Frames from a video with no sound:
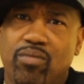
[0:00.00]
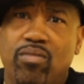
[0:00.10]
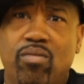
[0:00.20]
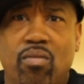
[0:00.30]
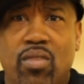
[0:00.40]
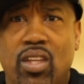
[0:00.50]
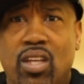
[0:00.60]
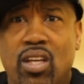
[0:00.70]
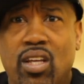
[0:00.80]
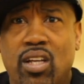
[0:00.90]
You guys got
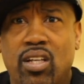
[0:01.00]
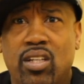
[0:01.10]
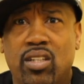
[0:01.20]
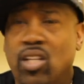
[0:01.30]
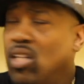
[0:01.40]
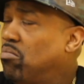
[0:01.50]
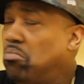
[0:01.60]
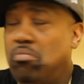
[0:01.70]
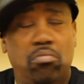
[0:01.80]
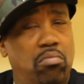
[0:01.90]
no credit on it.
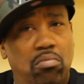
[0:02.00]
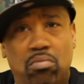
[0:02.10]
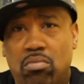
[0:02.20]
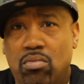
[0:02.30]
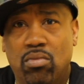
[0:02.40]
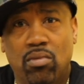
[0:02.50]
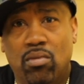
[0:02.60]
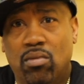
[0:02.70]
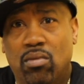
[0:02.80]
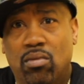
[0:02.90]
What's y'all
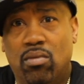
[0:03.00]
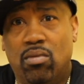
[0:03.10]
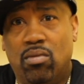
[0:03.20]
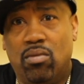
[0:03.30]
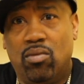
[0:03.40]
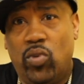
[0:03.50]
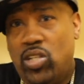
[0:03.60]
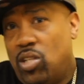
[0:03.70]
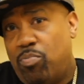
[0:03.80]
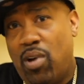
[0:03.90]
conversation like? We
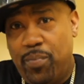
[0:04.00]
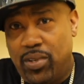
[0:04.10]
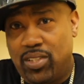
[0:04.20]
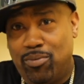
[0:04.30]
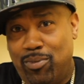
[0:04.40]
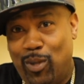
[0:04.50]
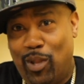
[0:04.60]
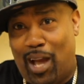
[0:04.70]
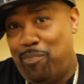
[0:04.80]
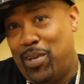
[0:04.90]
just puppets.
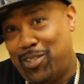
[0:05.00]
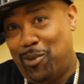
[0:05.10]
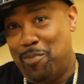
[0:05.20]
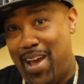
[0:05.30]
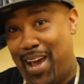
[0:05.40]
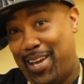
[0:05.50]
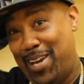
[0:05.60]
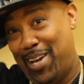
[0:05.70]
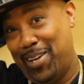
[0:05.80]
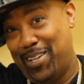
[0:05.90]
I pitch on the back here.